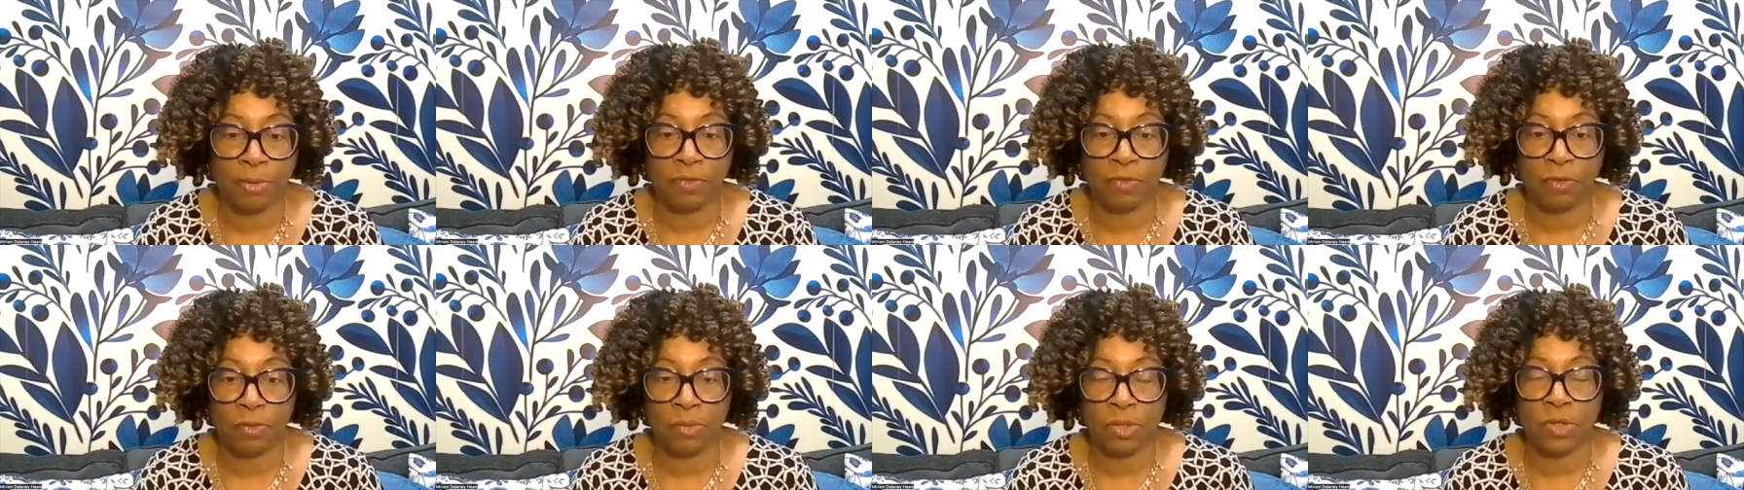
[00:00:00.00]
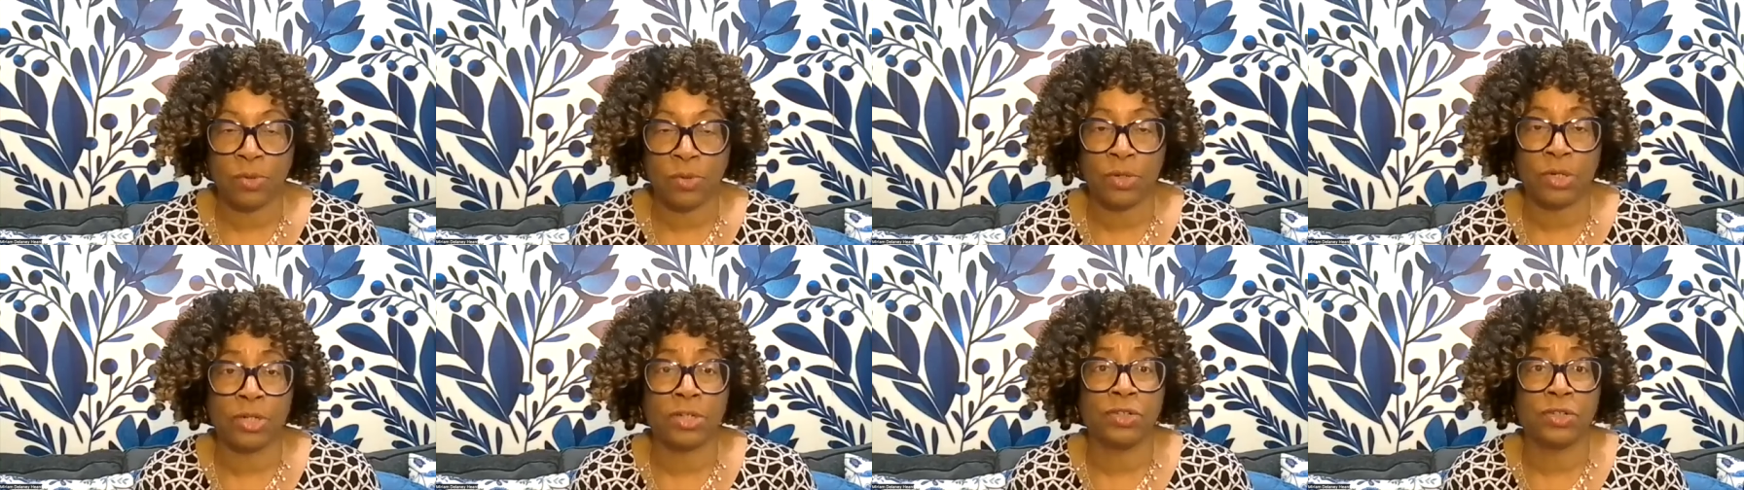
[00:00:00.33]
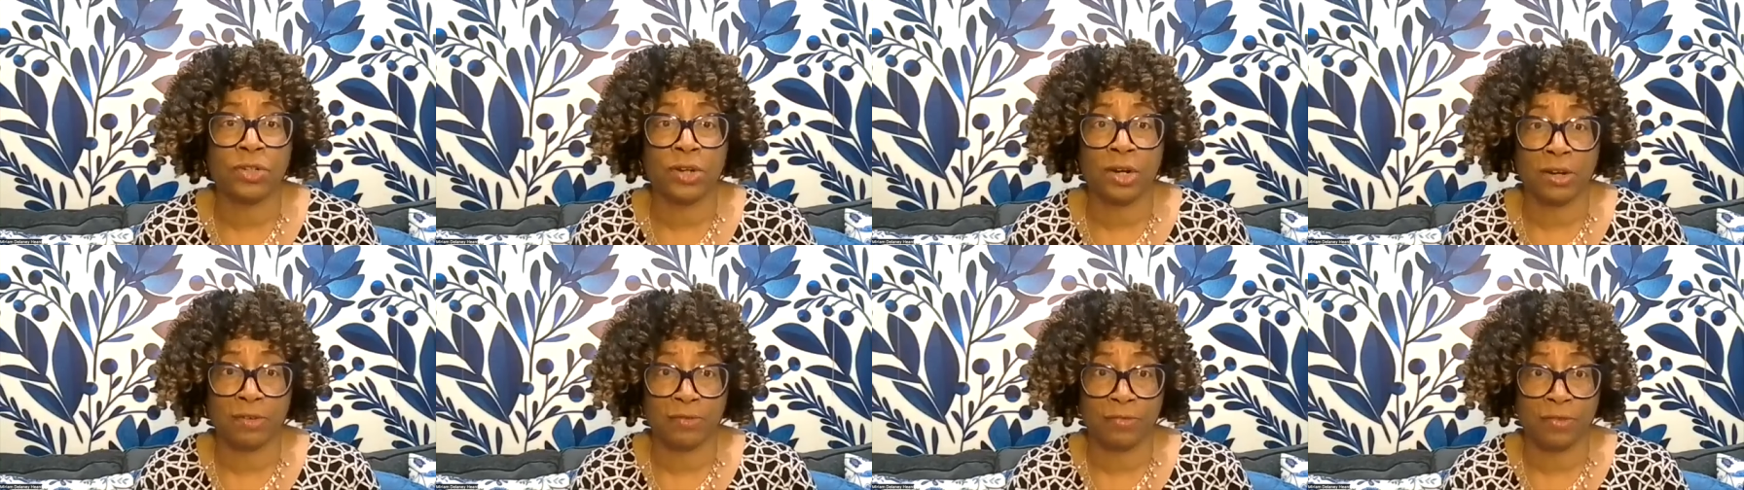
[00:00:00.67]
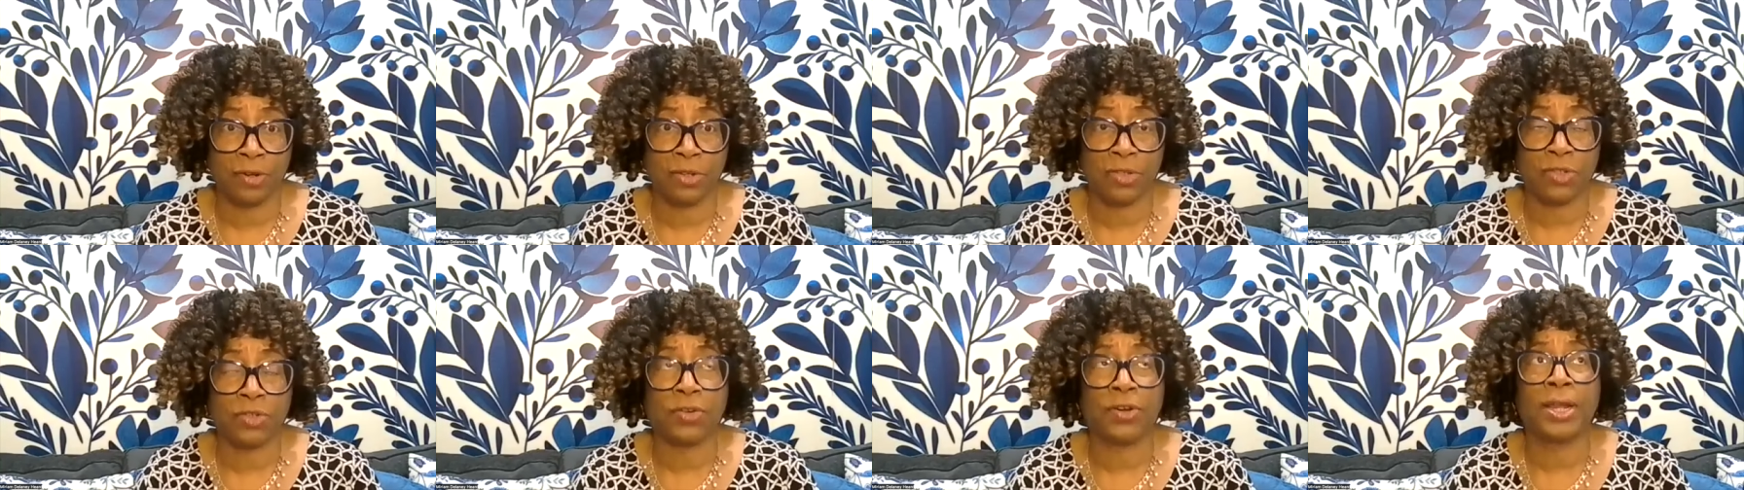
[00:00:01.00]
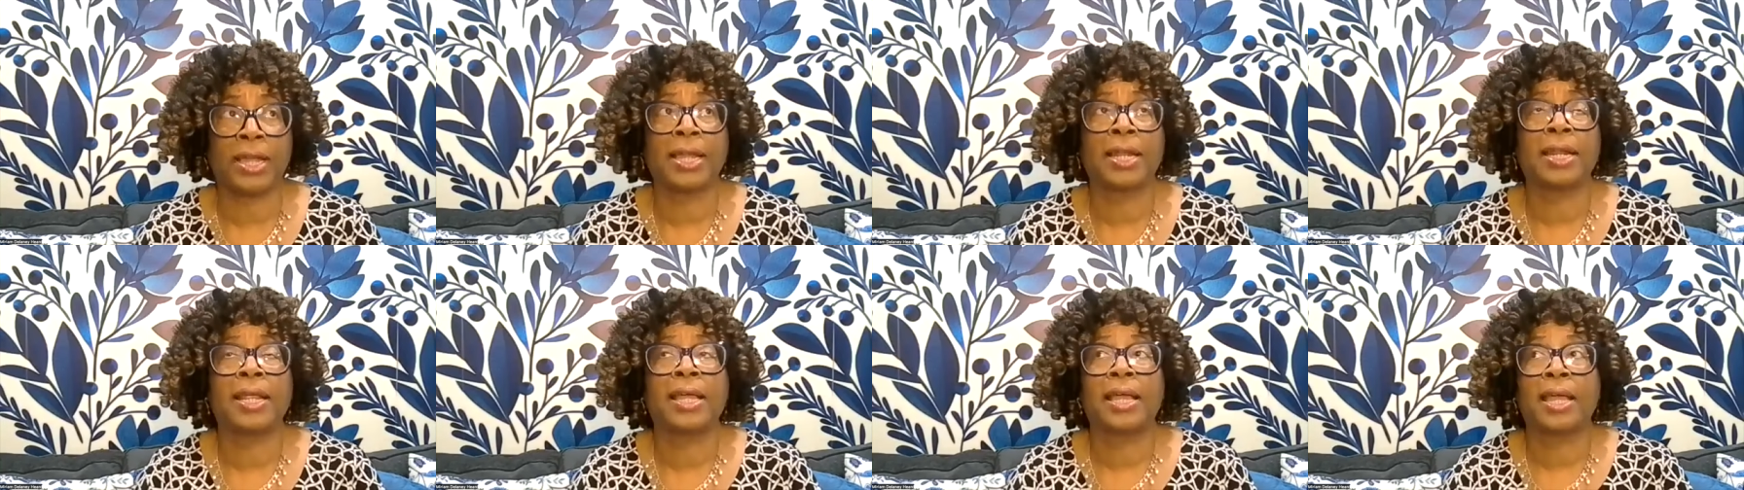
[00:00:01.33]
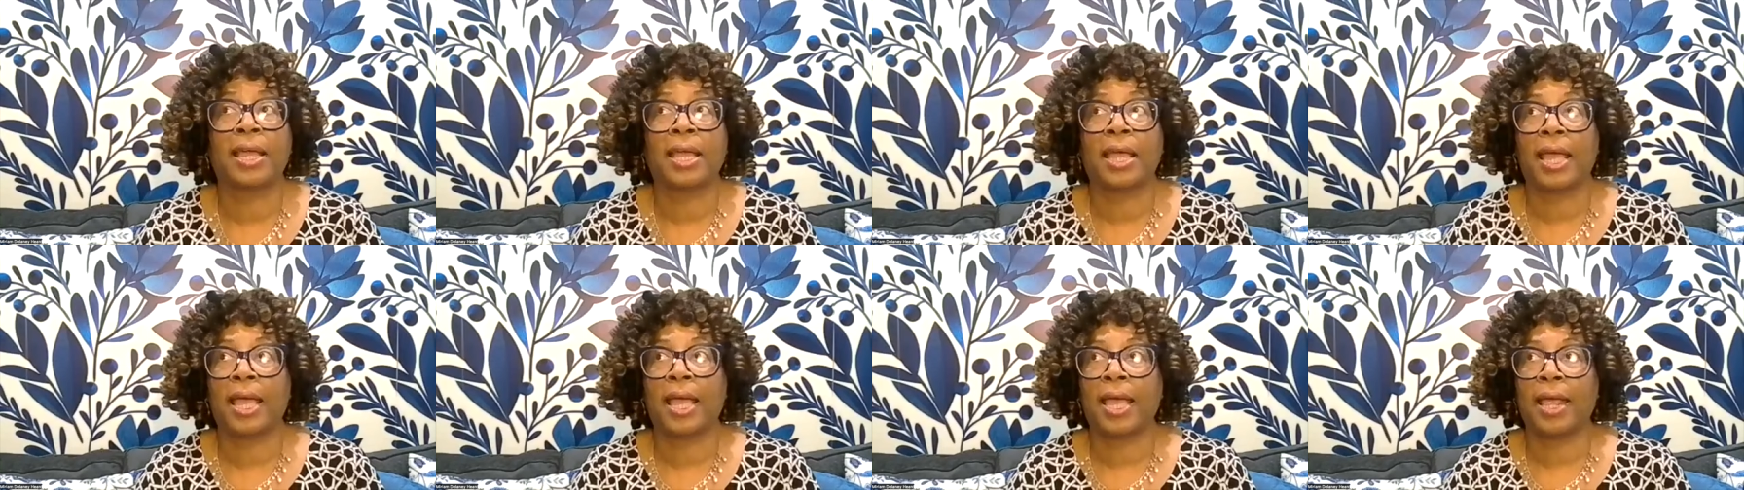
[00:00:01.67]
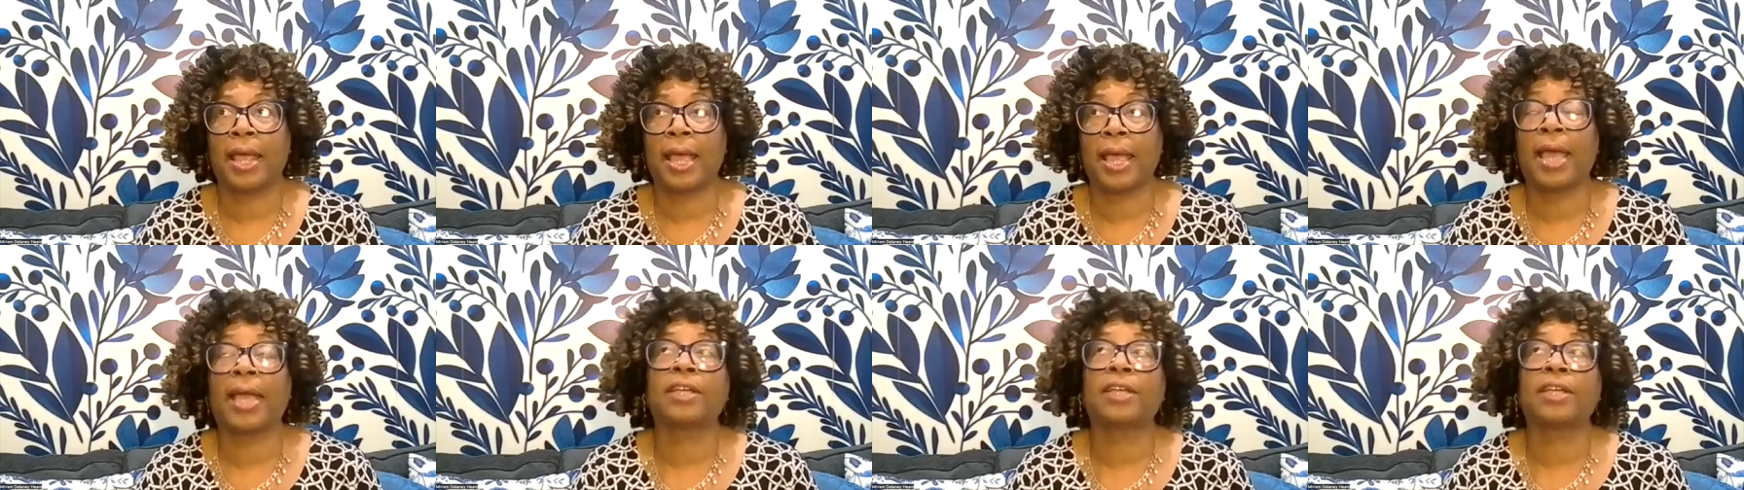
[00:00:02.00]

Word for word: before my daughter started first grade. And